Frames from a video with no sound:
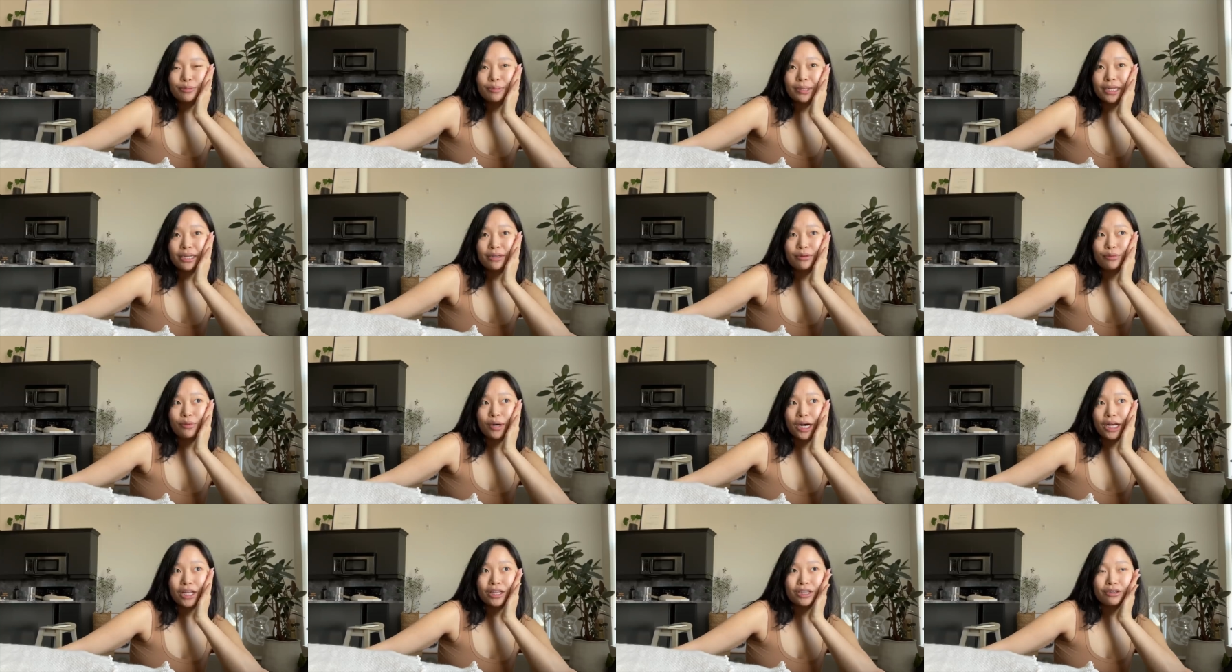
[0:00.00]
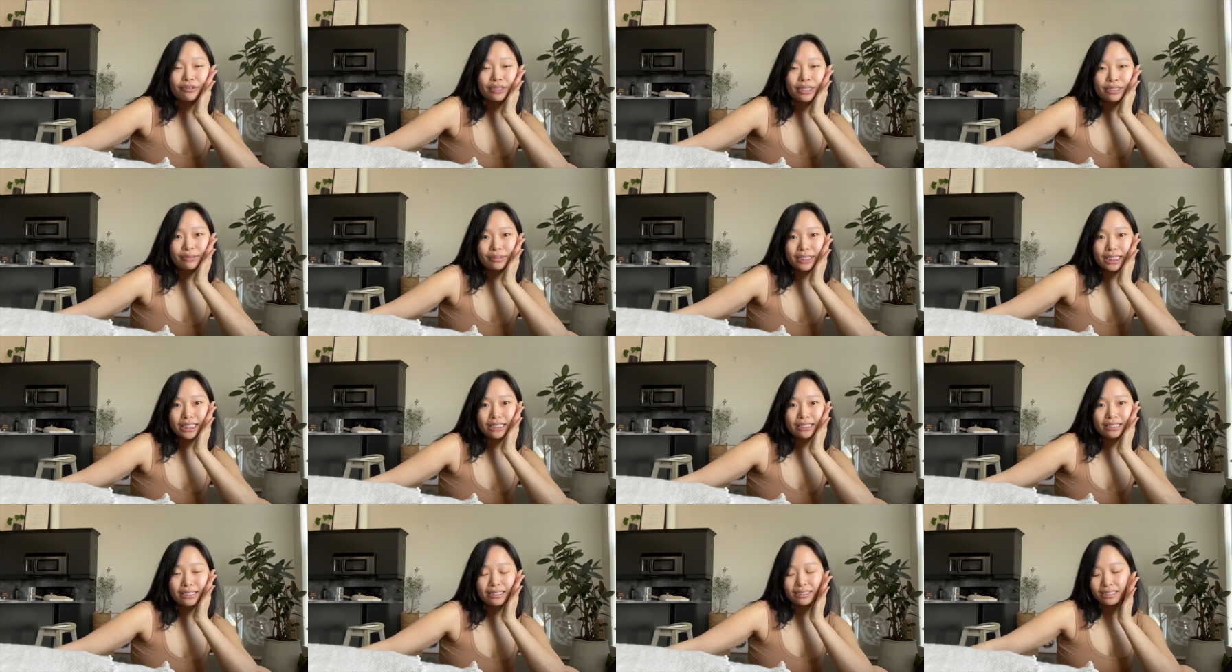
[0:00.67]
been, what, 3
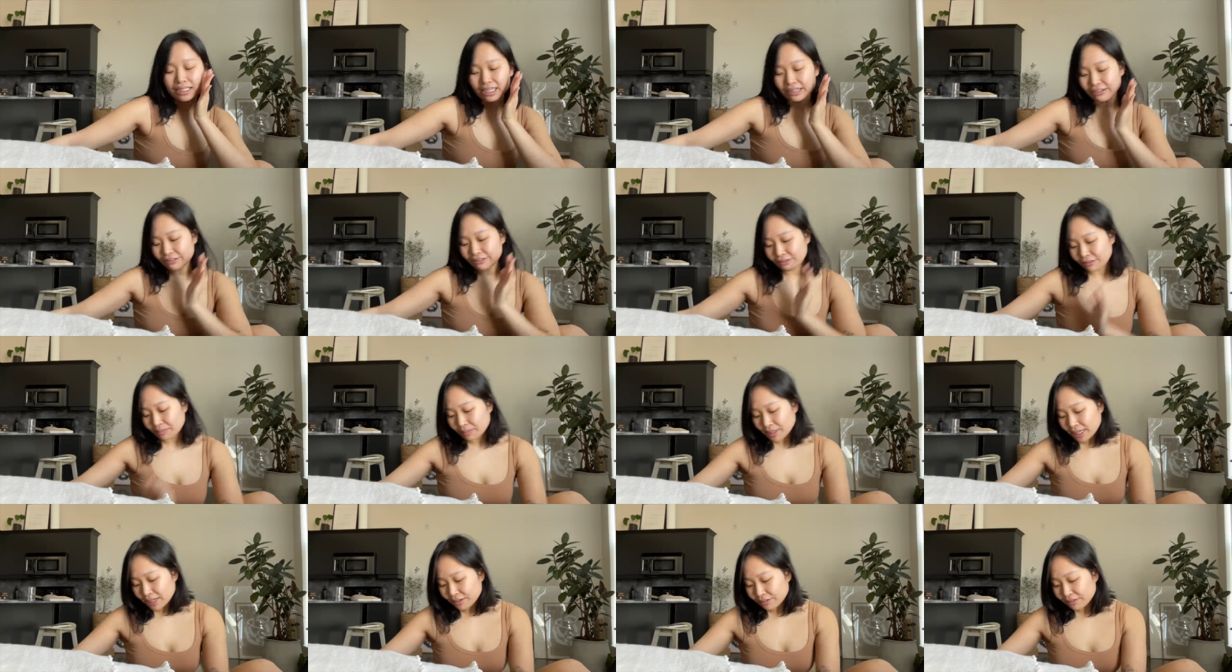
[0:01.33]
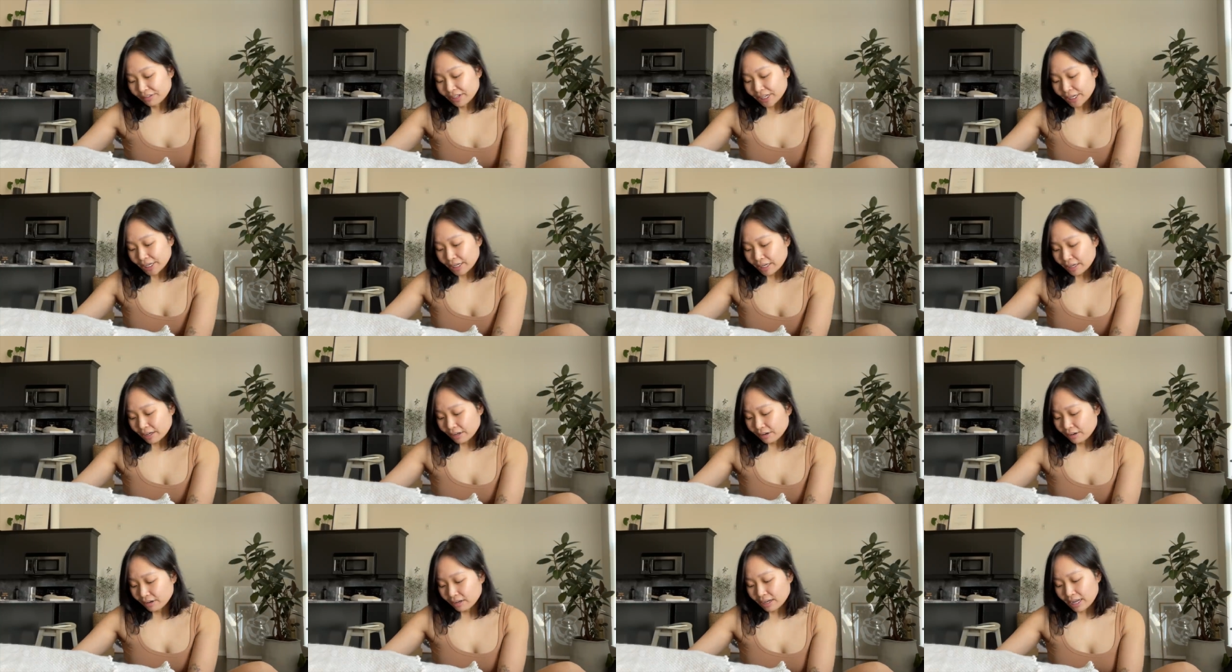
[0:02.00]
weeks since I've made a
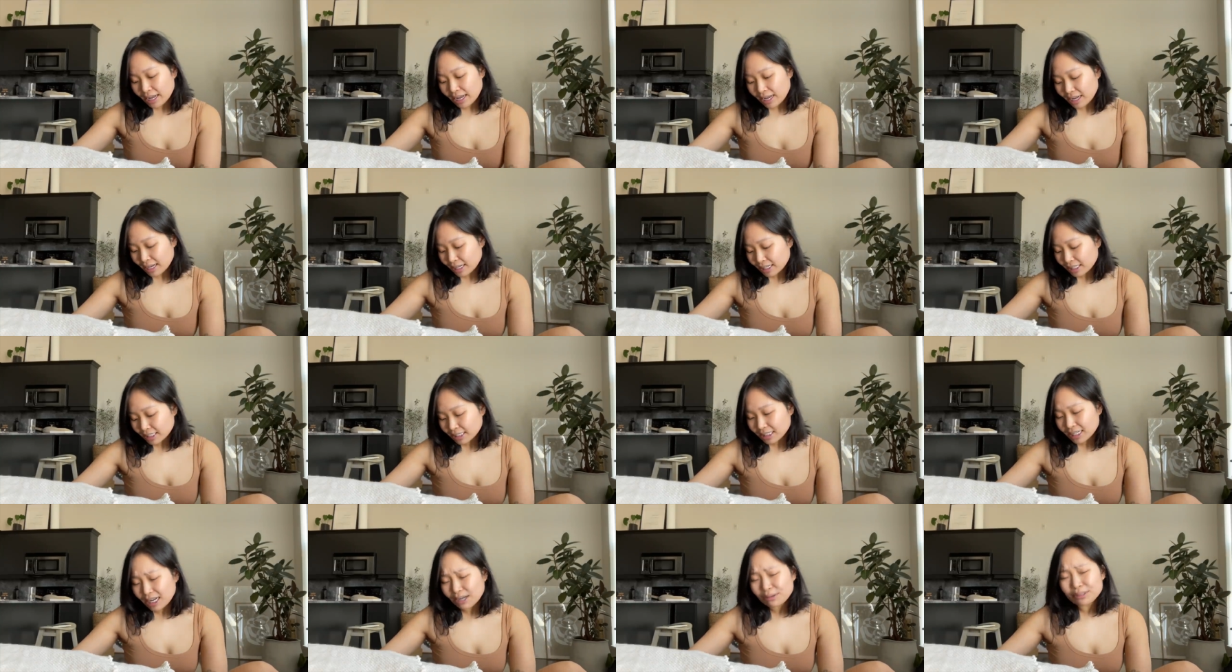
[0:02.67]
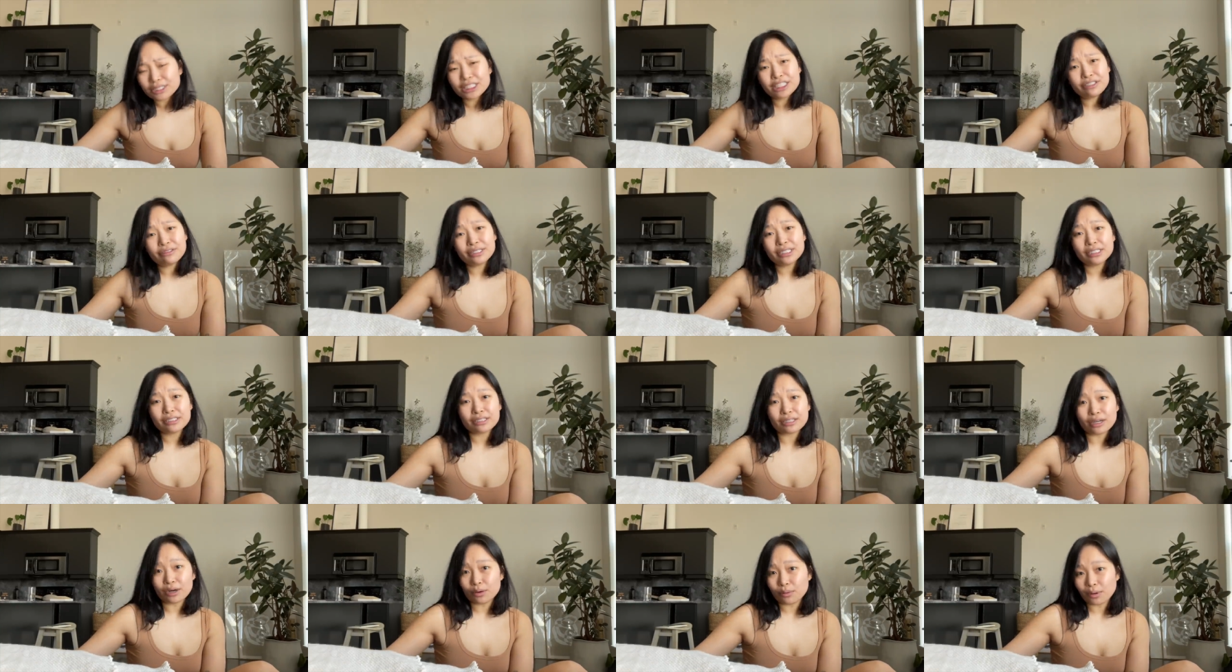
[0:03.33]
video, and I was doing
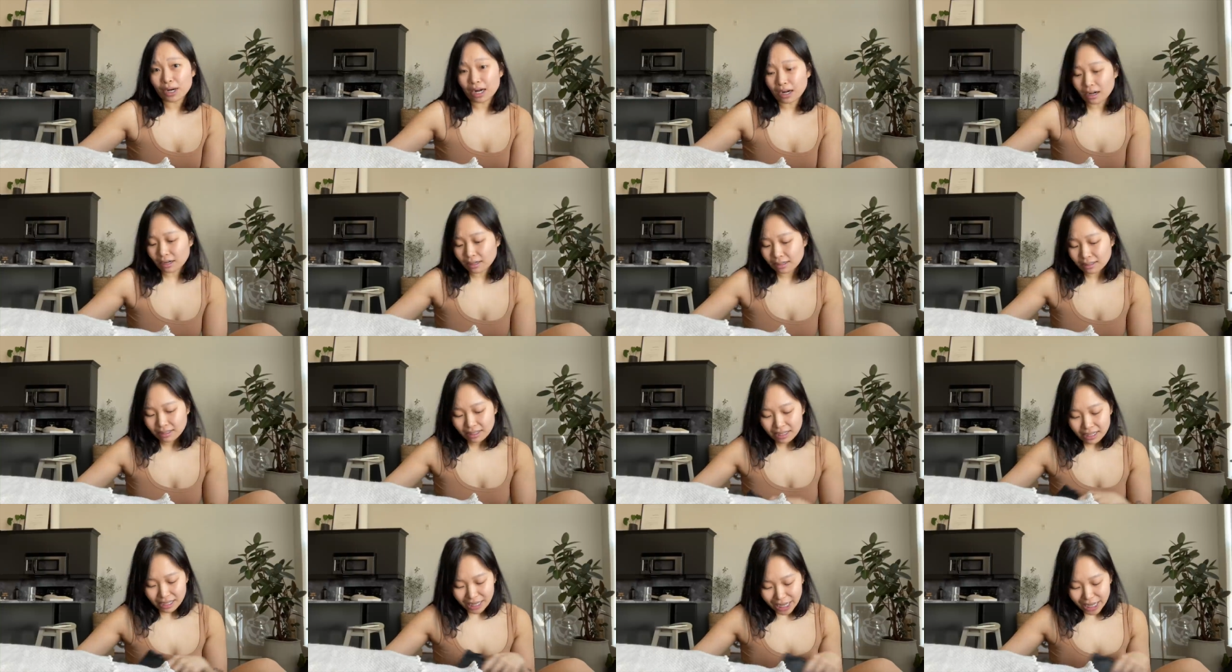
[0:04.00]
so well.